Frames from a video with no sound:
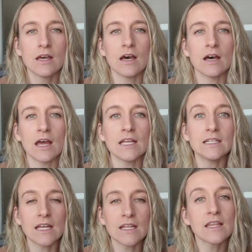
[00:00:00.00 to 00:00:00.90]
and
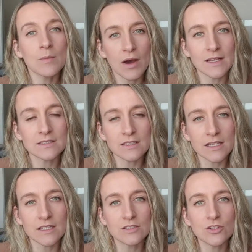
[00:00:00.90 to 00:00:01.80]
getting them
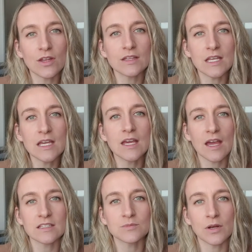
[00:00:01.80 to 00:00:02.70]
isolated so that they
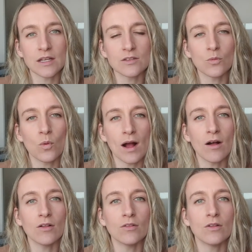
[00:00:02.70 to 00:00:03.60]
can't spread it
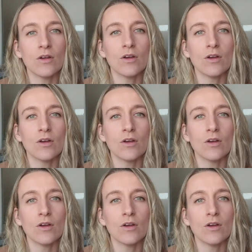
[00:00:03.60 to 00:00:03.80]
while